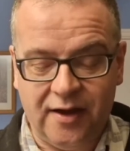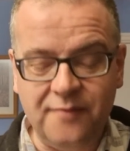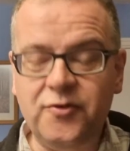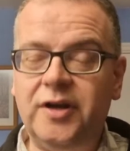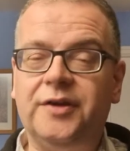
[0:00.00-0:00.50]

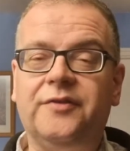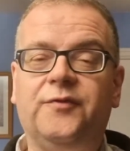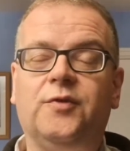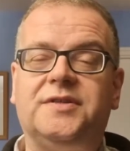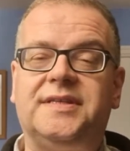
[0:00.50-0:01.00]
I'm really looking
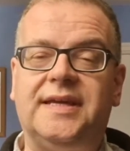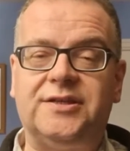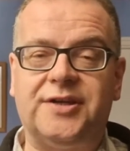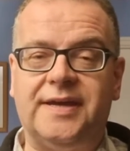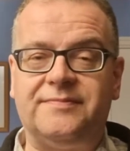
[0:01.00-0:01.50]
forward to
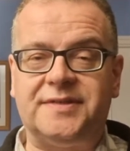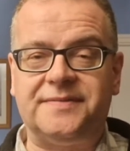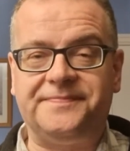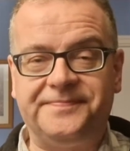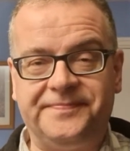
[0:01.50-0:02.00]
seeing
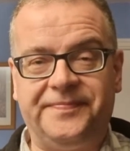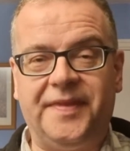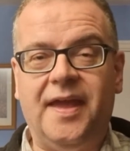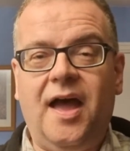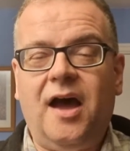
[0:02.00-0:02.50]
James.
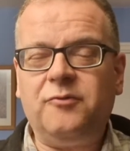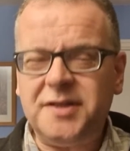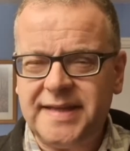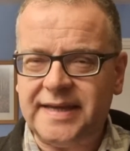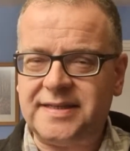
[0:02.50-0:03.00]
I
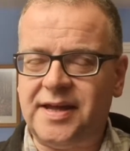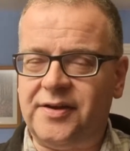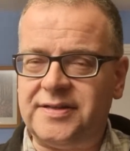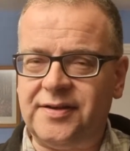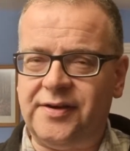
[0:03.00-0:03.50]
want to take us to
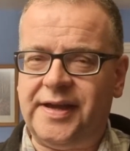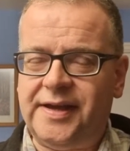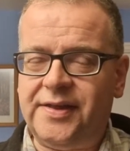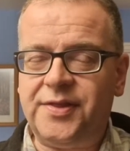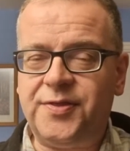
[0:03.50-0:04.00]

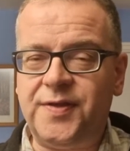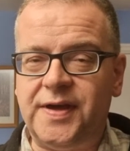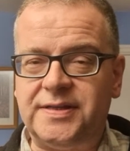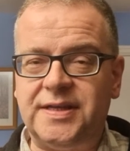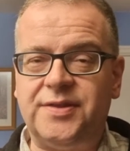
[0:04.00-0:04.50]
Isaiah
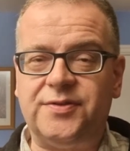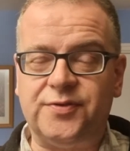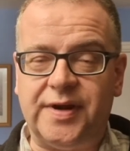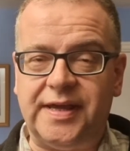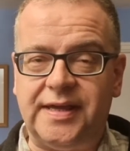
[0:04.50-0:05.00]

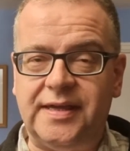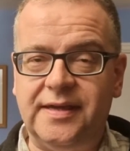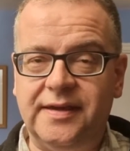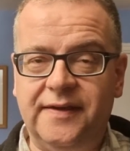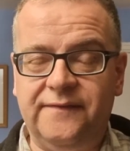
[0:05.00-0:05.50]
33,
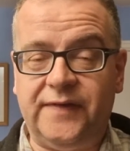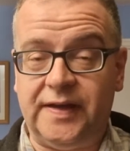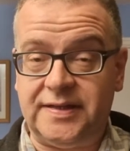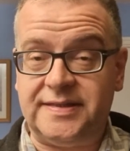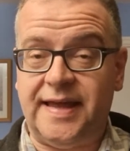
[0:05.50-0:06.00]

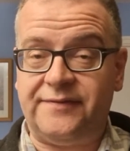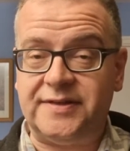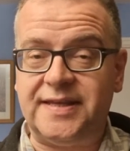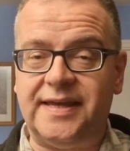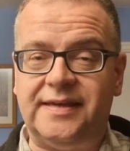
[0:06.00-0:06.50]
verse
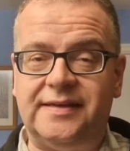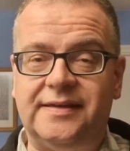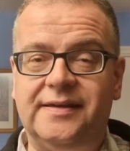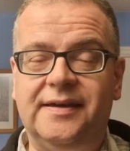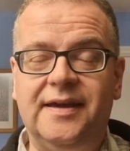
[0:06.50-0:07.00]
17.
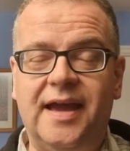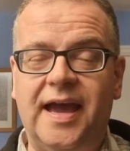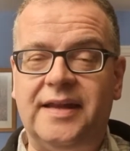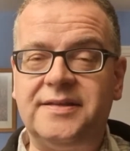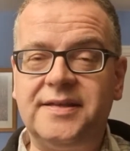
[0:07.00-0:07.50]

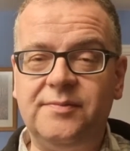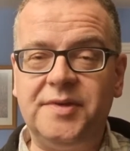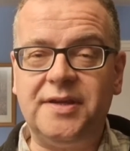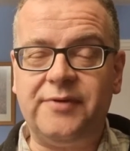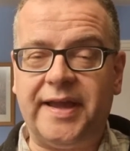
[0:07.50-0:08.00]
And
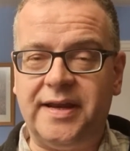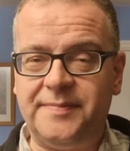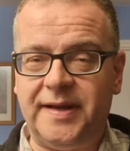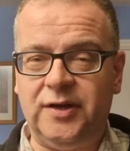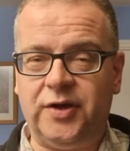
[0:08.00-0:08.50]
somebody we're going to
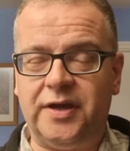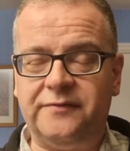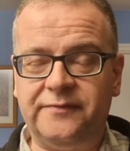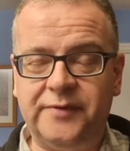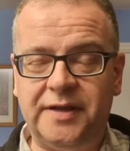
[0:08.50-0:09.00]
be
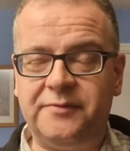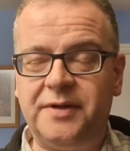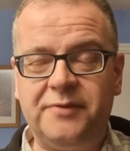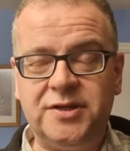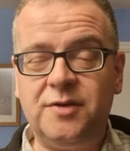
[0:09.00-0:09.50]
looking,
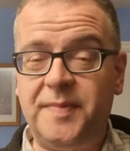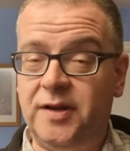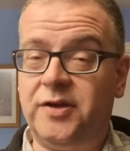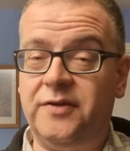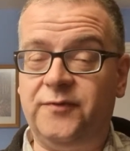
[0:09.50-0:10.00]
we should be
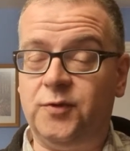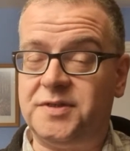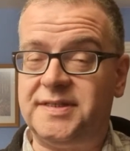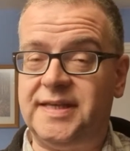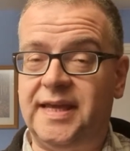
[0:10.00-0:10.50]
looking
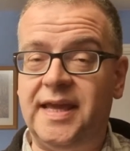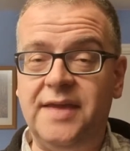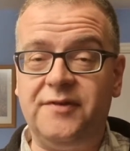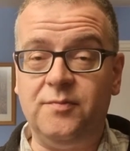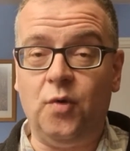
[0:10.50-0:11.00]
forward to seeing
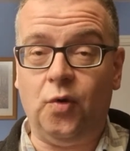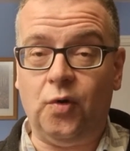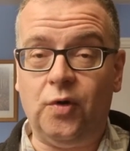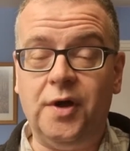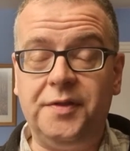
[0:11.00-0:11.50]
even
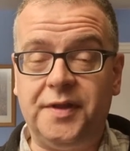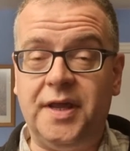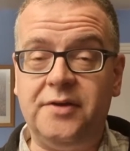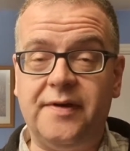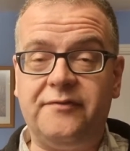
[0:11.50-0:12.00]
more than
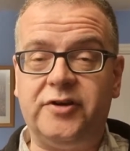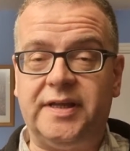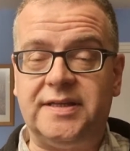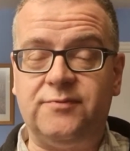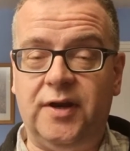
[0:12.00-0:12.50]
whoever it
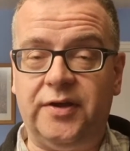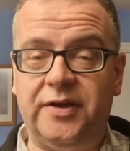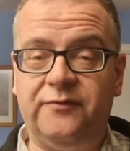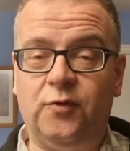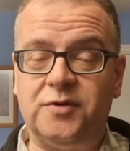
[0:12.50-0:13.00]
is we're
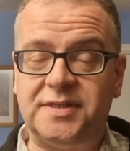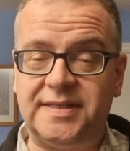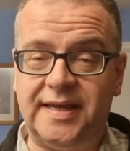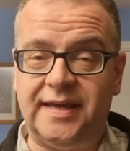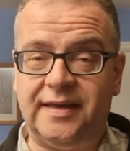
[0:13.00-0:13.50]
looking forward to
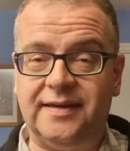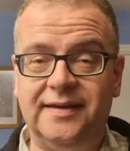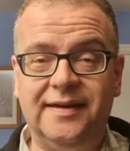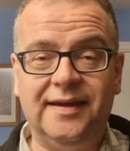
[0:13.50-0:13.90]
seeing